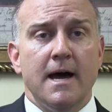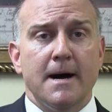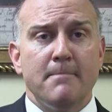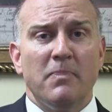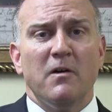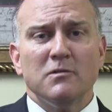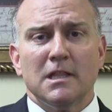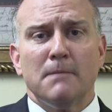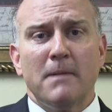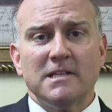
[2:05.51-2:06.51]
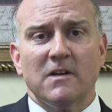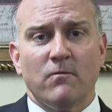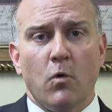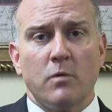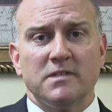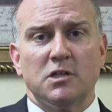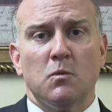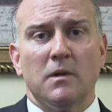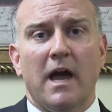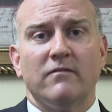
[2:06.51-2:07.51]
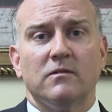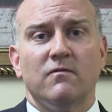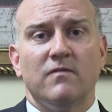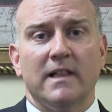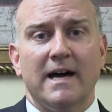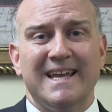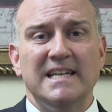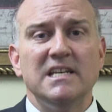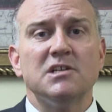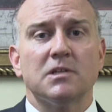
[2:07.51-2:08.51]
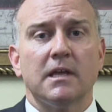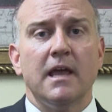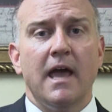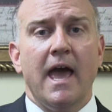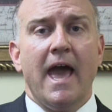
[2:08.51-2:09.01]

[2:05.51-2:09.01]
Those are the basic forms that you will have to fill out initially